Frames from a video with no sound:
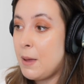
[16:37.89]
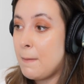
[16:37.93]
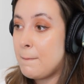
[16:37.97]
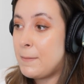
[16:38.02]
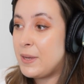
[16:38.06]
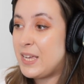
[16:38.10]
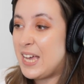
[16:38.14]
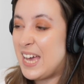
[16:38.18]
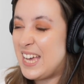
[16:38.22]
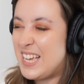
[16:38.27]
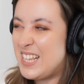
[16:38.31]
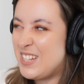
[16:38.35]

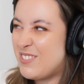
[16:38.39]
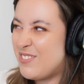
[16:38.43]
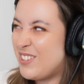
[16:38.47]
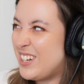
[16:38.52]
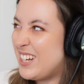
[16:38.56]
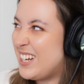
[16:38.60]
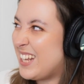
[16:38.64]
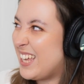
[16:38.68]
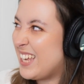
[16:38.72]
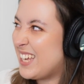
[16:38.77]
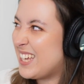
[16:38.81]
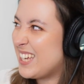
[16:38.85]
But yeah, he's
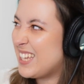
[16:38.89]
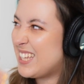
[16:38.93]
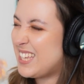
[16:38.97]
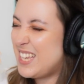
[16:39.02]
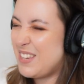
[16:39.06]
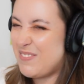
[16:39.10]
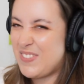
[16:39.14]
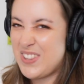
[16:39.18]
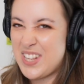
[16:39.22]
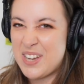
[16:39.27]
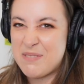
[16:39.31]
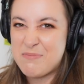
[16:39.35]
really like
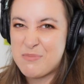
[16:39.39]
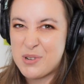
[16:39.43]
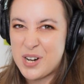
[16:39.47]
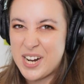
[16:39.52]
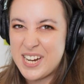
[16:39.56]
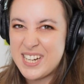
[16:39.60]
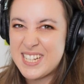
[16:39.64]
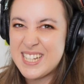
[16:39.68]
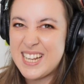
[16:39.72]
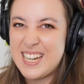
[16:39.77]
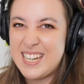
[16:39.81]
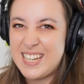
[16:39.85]
keeping that
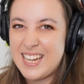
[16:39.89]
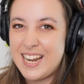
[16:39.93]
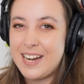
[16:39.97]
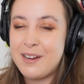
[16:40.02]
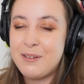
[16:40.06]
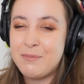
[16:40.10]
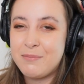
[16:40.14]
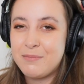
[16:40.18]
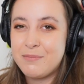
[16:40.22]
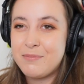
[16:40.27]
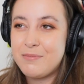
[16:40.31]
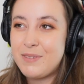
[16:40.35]
bright and
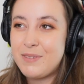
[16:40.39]
letting,